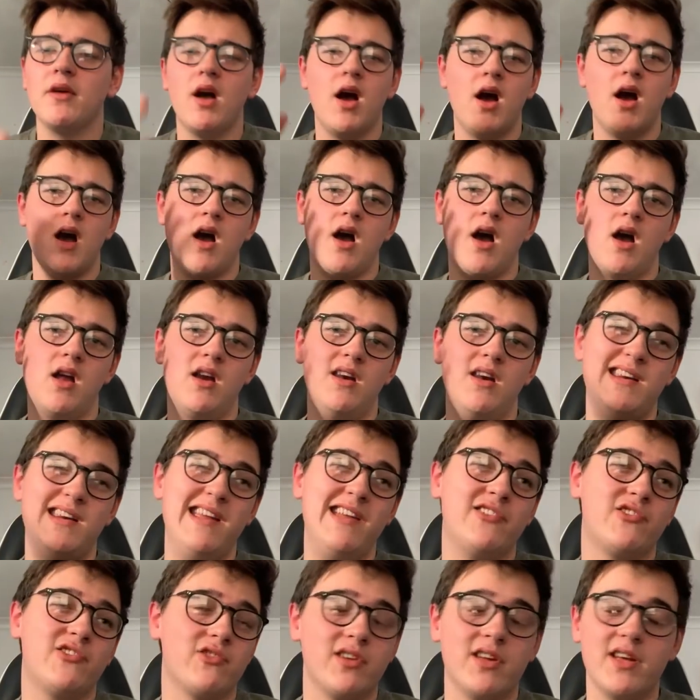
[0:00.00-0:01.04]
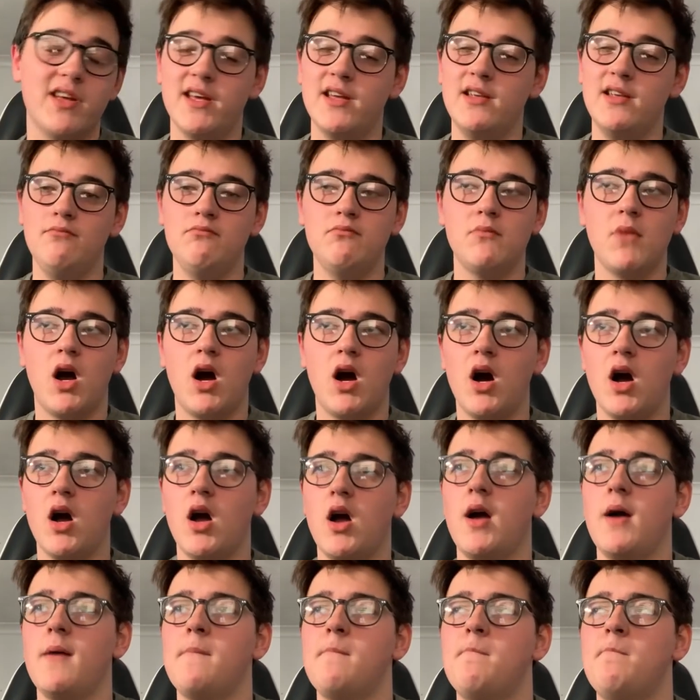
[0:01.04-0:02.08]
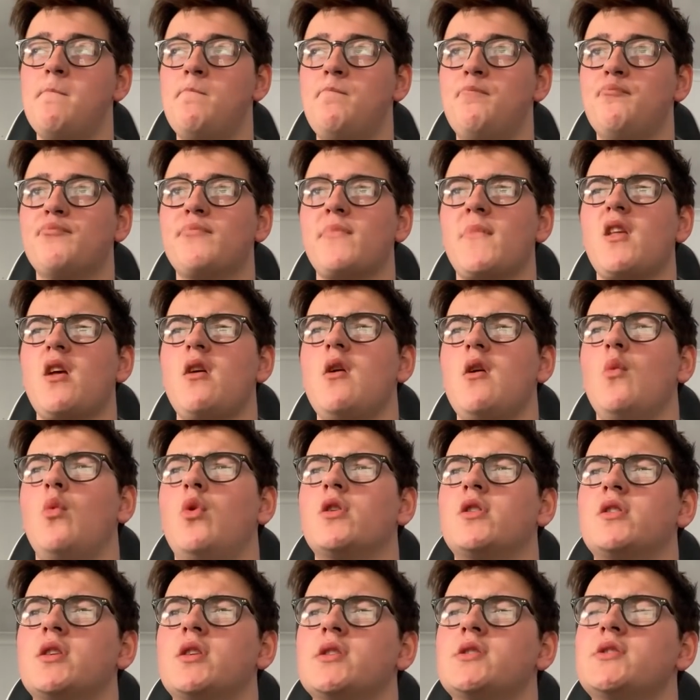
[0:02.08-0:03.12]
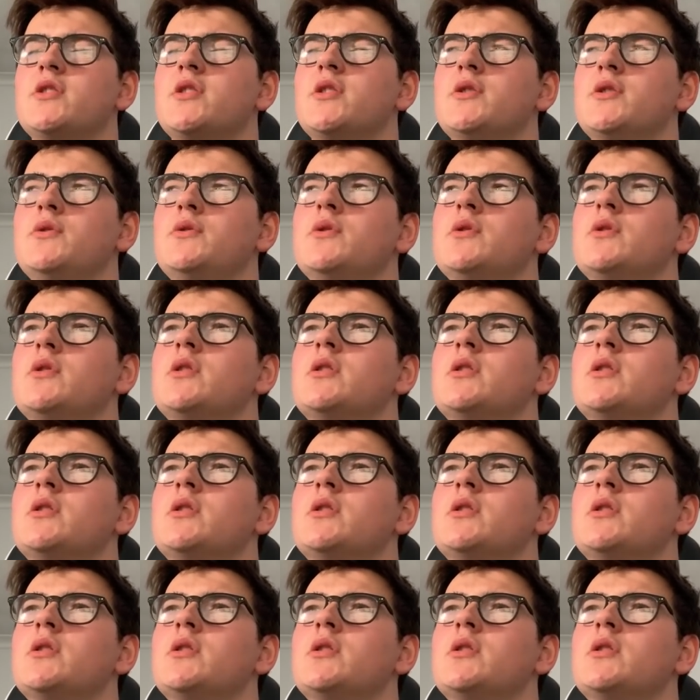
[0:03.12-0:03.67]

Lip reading: Literally, what did I do?